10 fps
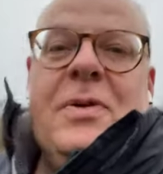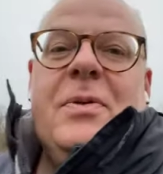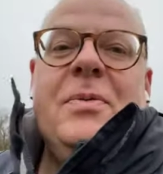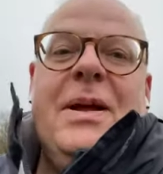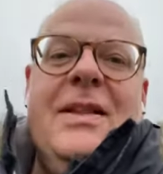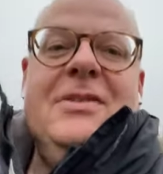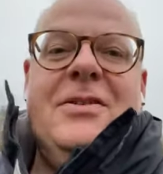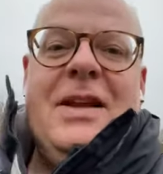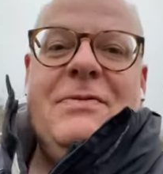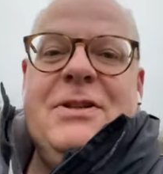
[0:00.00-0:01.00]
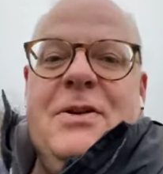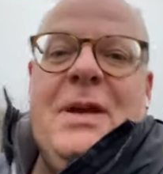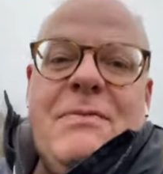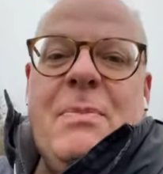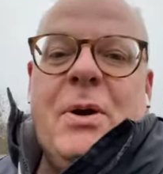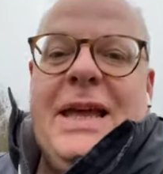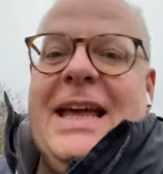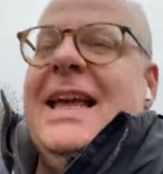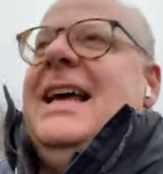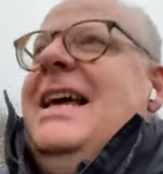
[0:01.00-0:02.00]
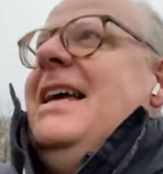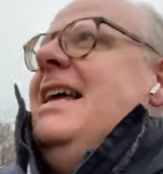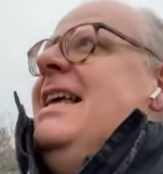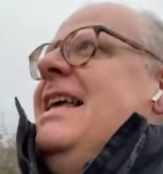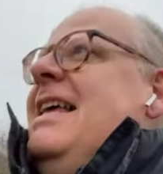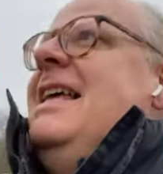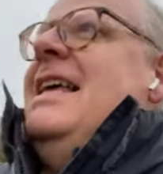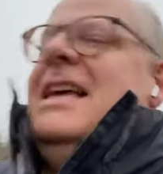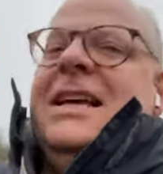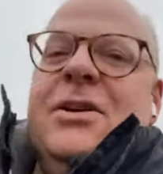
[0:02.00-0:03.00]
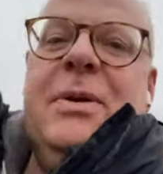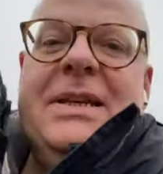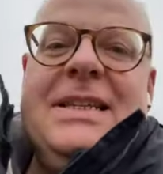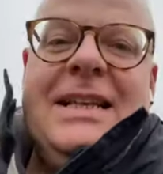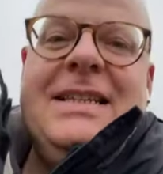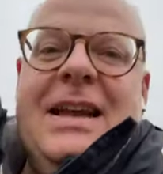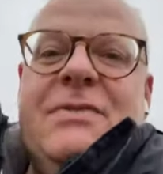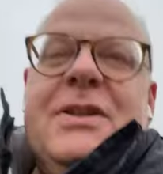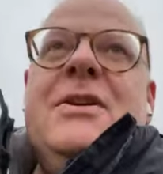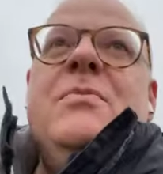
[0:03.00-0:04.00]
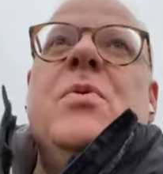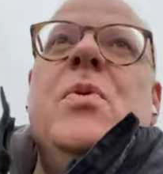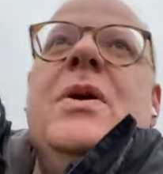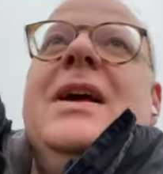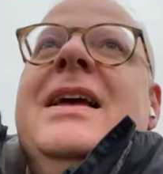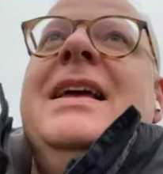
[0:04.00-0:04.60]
Well, good afternoon everybody. Quick Saturday afternoon walk,